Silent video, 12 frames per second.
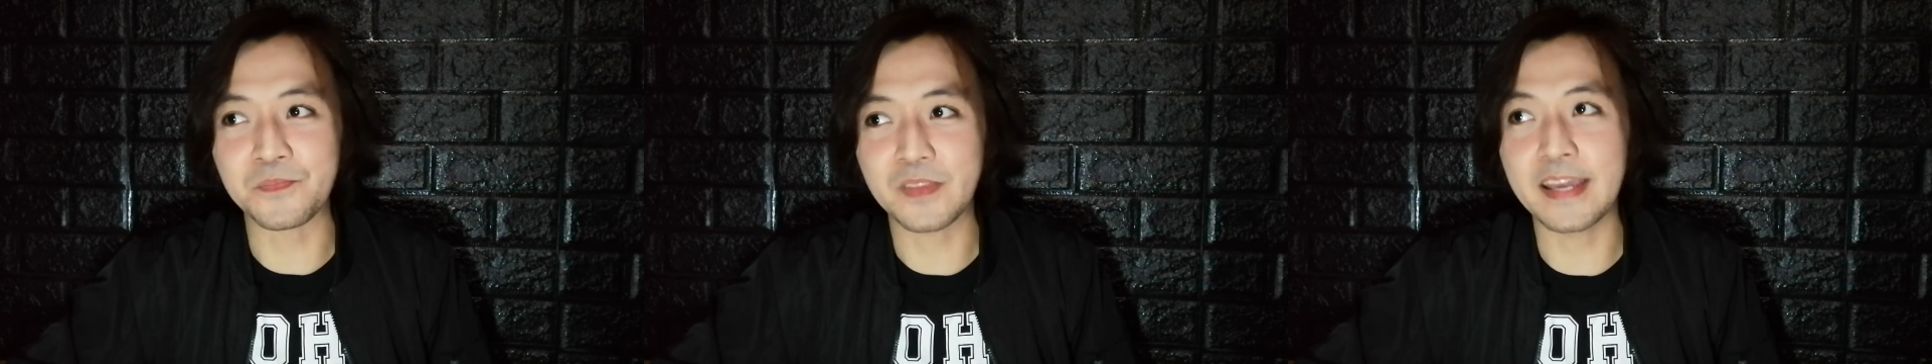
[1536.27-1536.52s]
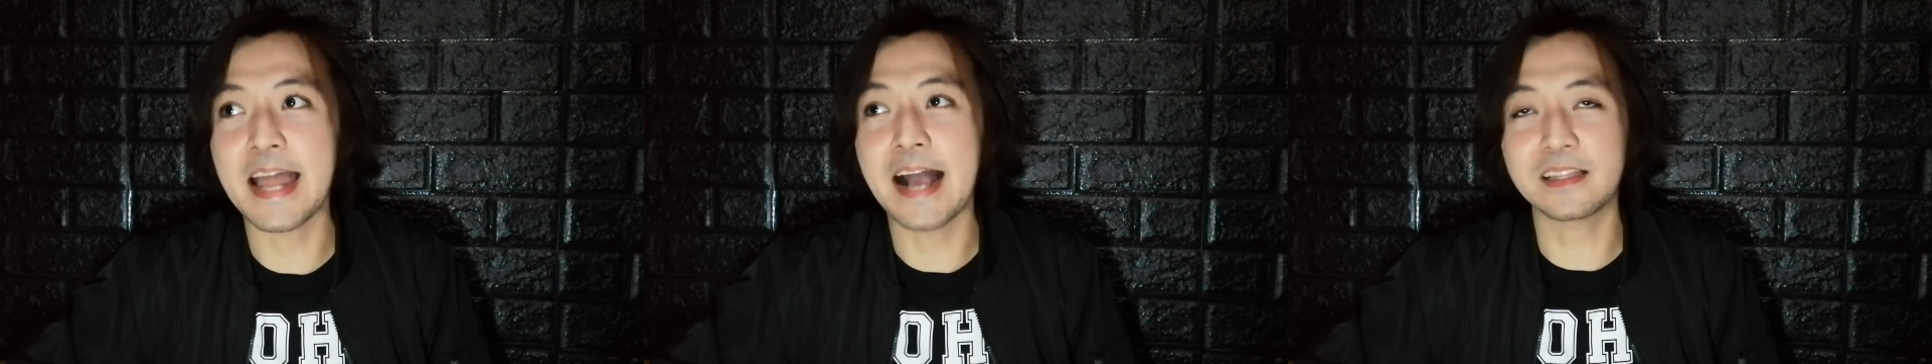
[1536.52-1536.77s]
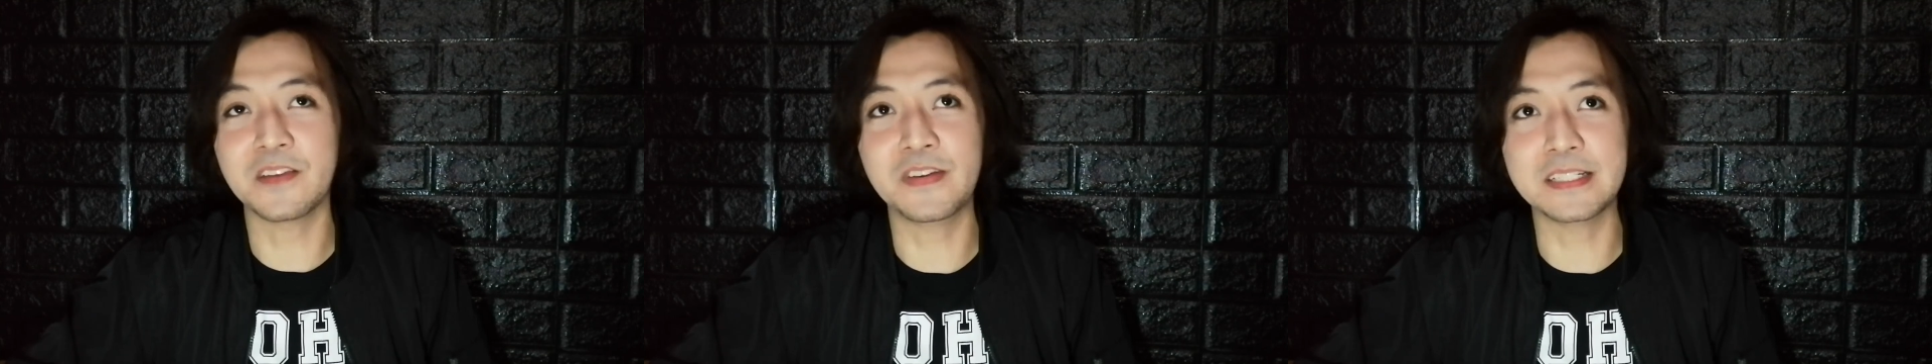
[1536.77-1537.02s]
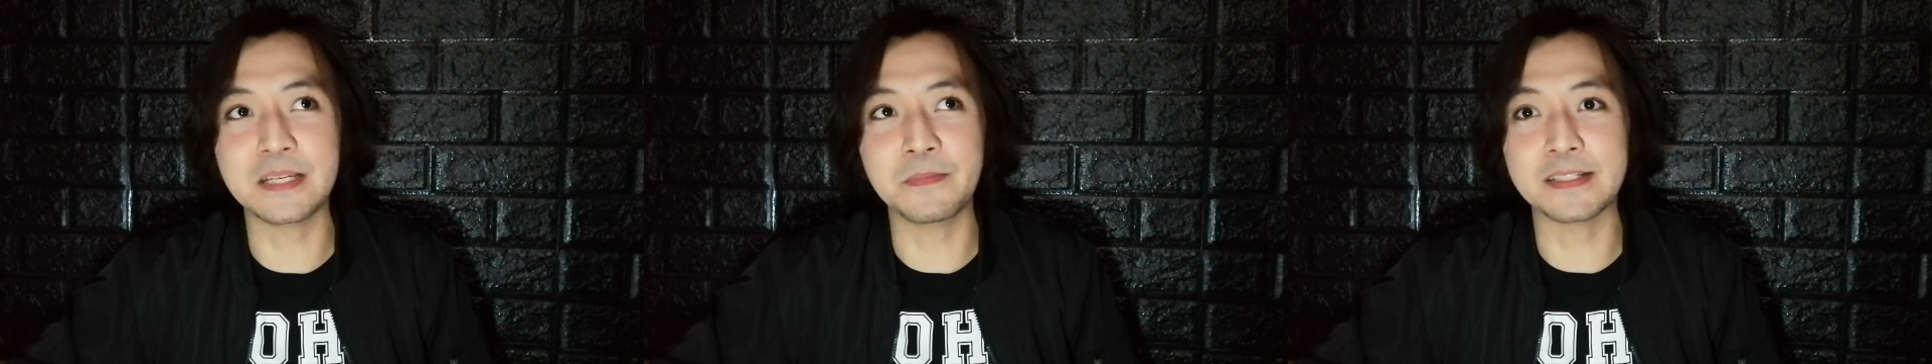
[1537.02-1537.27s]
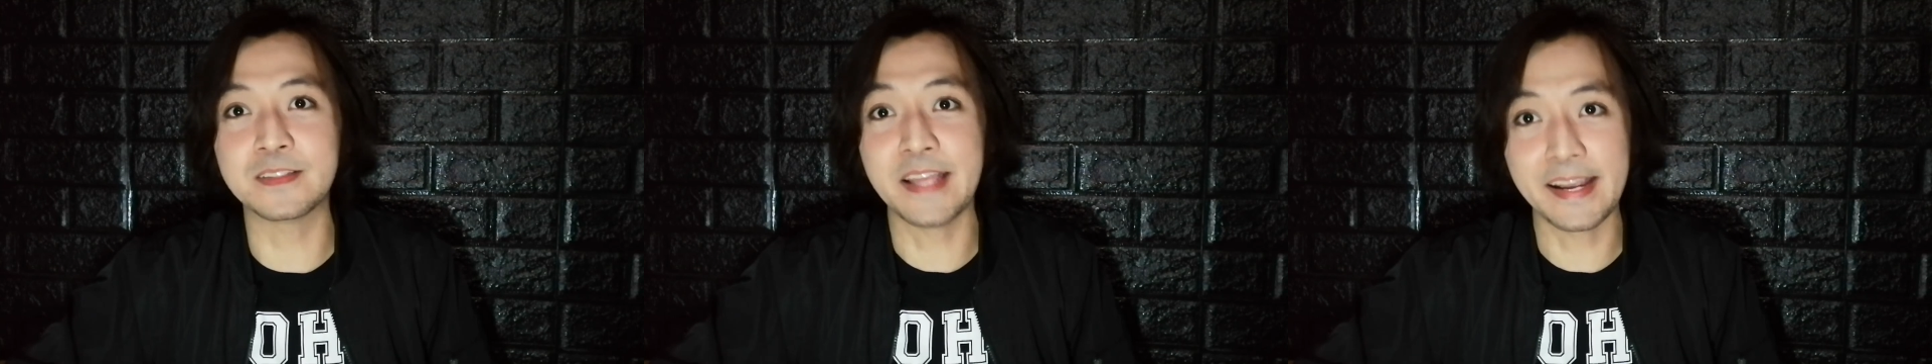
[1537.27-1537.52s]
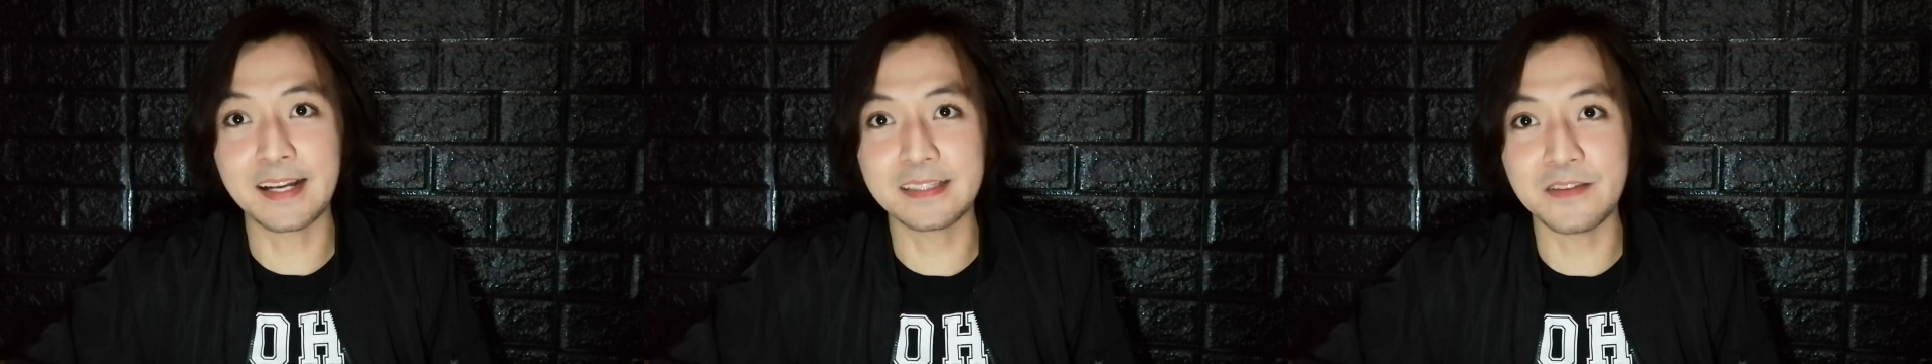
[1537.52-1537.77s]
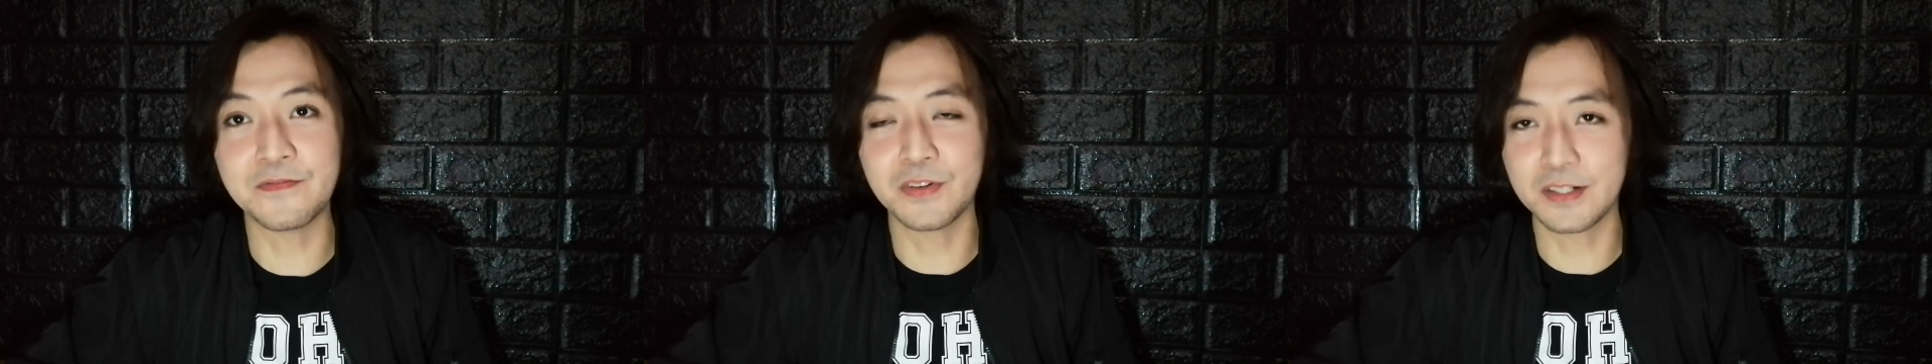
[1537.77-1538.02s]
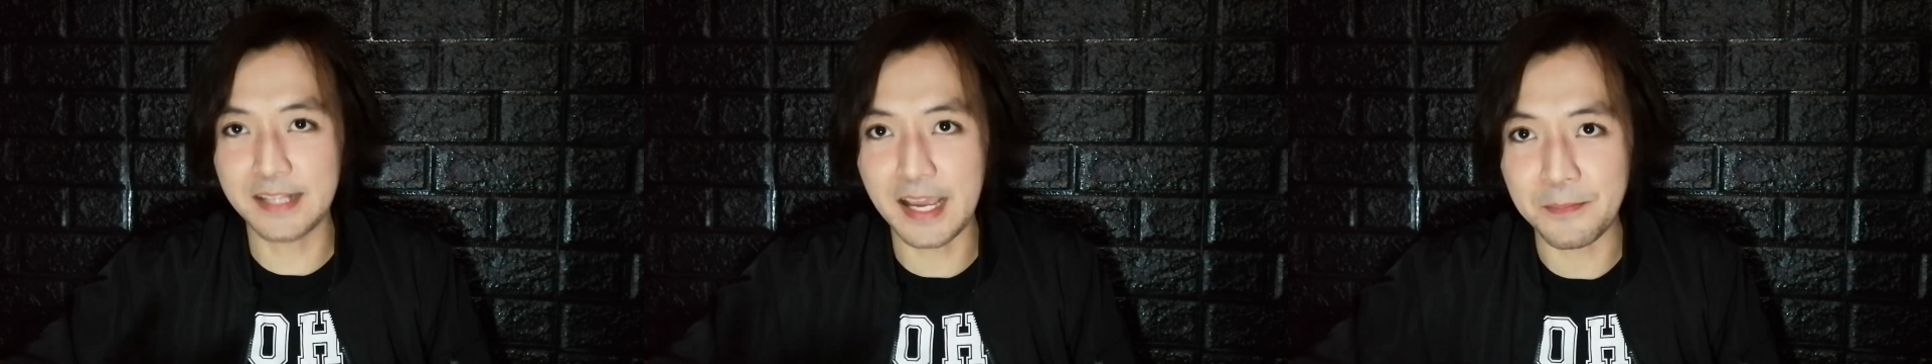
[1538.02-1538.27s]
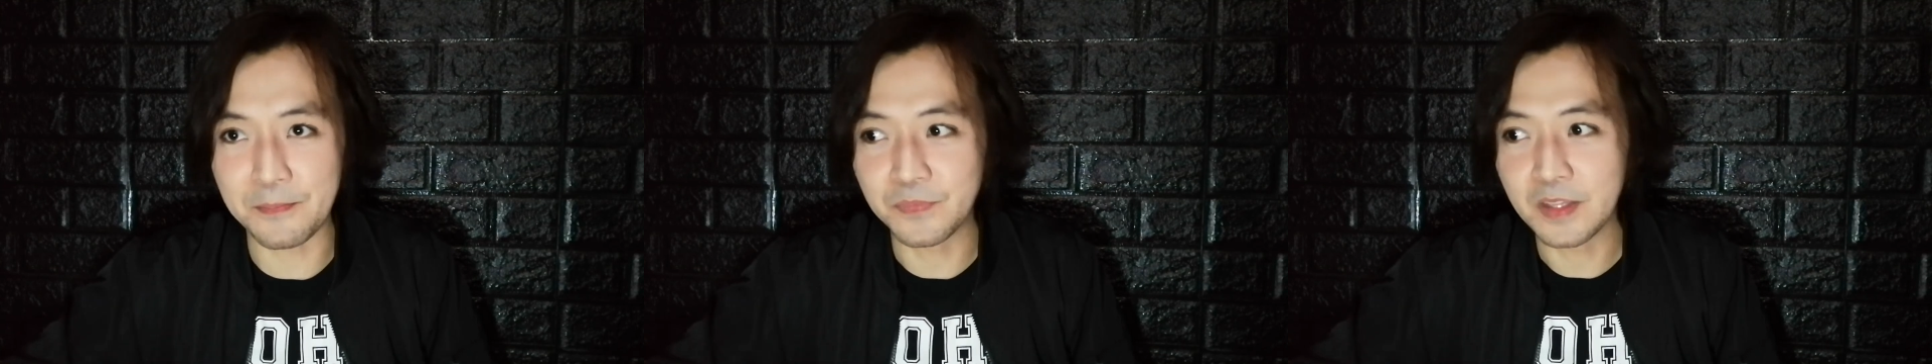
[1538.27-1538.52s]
and activism is negative for them.